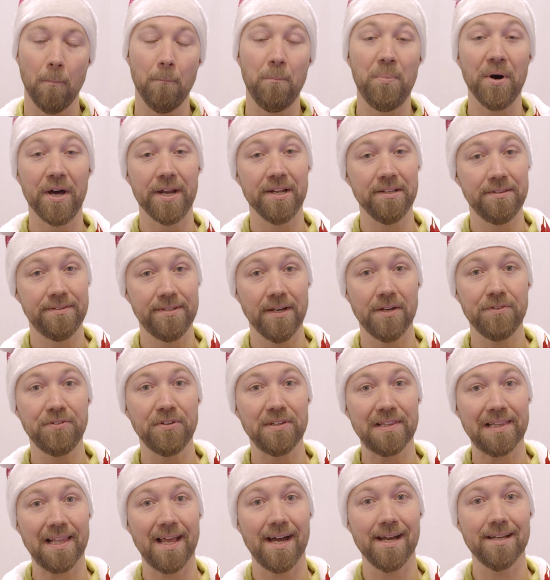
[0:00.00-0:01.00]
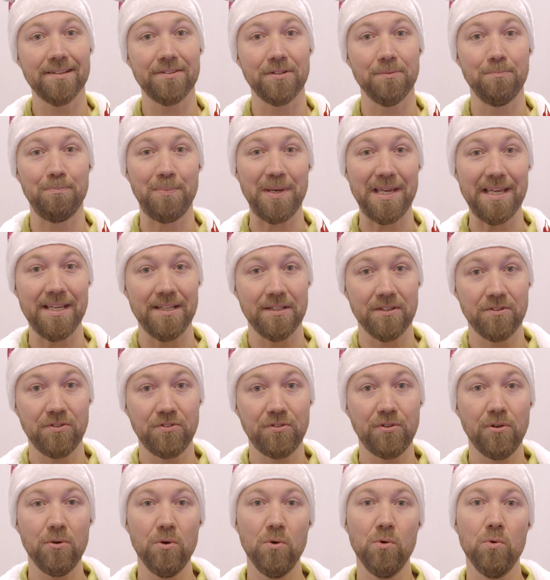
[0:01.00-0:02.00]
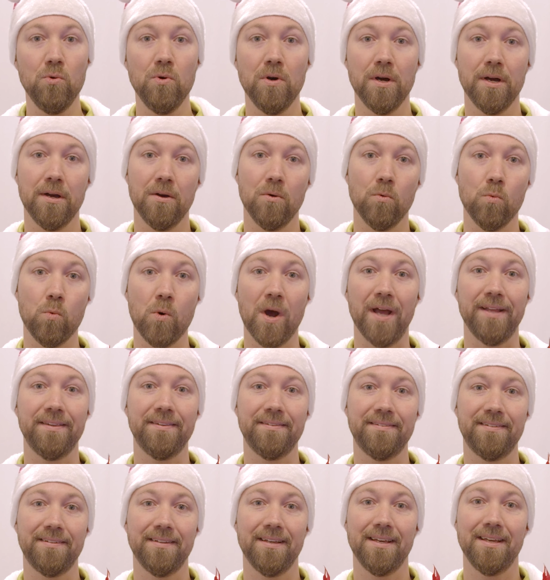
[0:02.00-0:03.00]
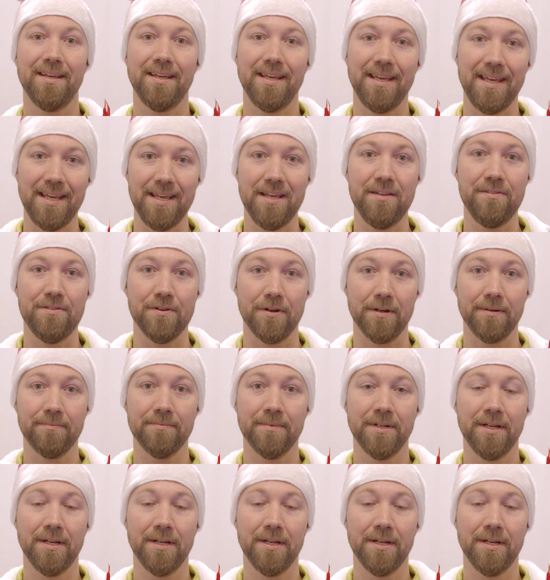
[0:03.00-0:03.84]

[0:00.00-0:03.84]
but it doesn't like to be too wet either.